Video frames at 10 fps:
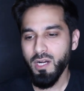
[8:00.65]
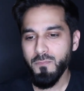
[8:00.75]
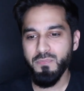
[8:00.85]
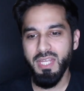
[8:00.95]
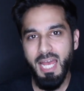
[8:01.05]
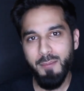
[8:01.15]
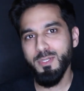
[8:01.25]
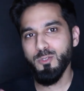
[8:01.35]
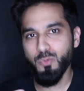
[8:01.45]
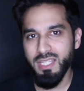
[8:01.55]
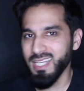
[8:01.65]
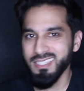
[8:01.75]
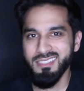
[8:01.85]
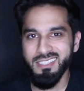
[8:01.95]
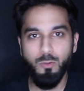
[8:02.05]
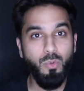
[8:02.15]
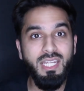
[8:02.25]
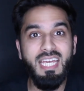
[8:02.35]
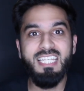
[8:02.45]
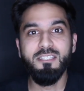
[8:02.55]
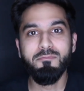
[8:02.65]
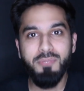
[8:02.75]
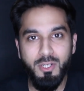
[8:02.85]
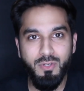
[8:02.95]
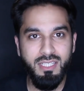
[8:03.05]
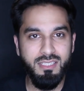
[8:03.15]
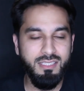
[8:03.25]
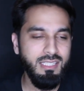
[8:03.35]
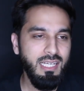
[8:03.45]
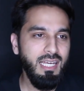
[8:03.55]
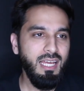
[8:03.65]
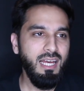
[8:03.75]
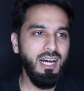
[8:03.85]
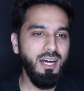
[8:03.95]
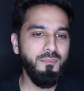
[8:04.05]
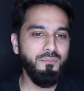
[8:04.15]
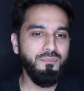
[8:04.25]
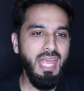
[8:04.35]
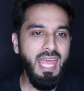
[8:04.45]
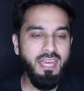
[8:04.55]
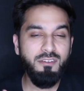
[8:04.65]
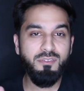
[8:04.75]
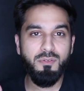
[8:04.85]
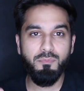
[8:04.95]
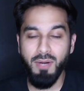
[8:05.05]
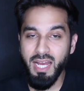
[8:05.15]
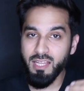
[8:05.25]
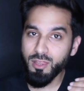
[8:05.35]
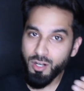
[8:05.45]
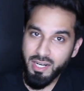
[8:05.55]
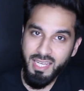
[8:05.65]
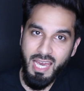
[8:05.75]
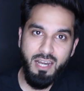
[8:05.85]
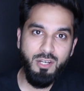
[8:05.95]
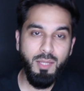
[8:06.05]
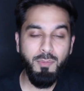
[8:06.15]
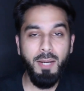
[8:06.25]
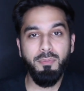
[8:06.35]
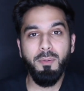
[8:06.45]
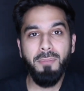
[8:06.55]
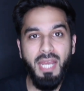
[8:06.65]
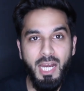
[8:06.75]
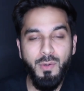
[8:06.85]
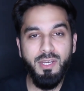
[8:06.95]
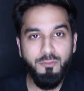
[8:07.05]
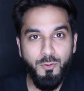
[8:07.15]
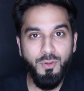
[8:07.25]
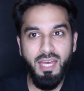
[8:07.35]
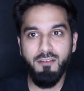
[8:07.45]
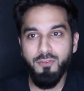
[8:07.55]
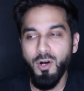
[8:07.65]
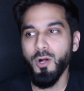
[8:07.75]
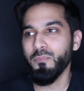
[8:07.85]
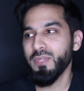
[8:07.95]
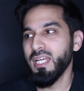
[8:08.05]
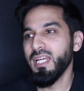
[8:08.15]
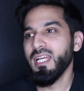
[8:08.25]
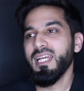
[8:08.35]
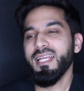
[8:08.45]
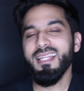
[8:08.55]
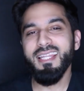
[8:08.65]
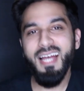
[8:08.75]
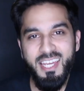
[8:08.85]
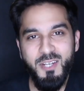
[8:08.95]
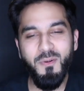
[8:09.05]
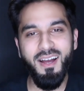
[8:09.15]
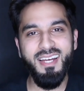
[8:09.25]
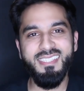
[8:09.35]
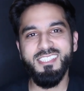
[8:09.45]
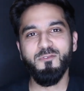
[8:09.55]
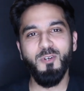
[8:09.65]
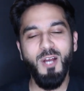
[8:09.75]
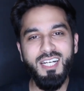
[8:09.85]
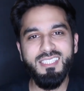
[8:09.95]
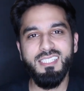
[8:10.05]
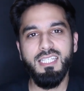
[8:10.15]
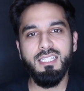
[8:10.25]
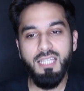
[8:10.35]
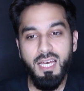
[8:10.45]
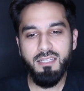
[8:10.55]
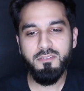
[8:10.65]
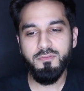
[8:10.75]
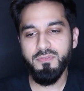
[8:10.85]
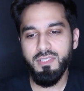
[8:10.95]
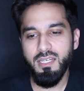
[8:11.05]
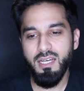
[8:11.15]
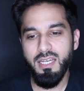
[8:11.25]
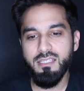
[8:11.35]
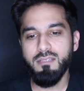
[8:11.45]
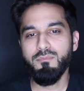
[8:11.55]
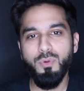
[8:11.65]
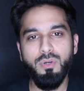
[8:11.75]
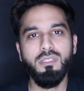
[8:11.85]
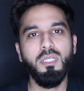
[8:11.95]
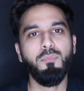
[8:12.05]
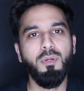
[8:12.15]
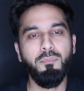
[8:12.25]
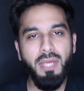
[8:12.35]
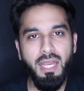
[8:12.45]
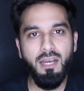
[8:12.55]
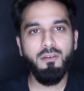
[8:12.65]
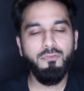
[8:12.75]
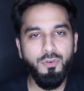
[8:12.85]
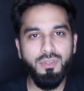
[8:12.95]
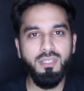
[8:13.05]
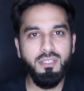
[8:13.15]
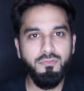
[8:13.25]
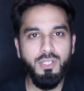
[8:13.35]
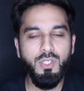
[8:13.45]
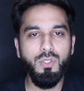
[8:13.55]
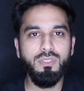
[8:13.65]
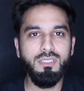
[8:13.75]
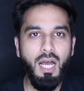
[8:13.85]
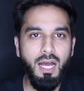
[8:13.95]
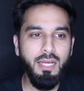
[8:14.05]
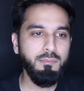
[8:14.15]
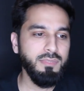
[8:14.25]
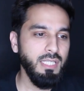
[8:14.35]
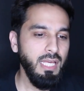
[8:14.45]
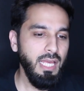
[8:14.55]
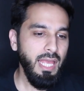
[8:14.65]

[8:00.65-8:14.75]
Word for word: Well, it happens with, as I said, with experience um, and by learning how to do that, by preparing for that fall. Likewise, for us in life, uh, it's important to prepare for the difficult times.